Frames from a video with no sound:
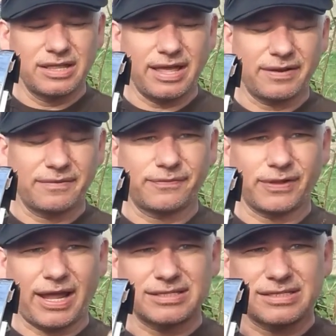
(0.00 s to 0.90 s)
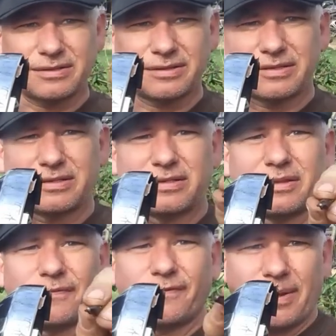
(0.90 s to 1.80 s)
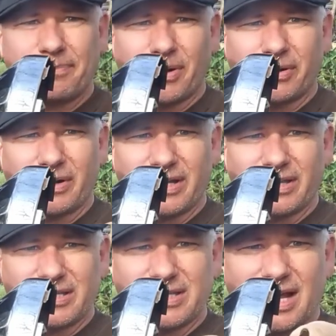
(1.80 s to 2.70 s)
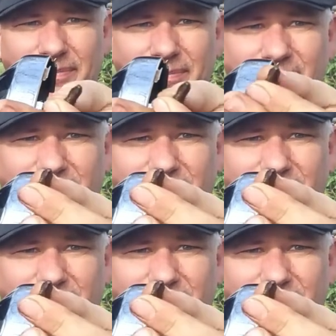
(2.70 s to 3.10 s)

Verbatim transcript: that flat, flat part right at the top.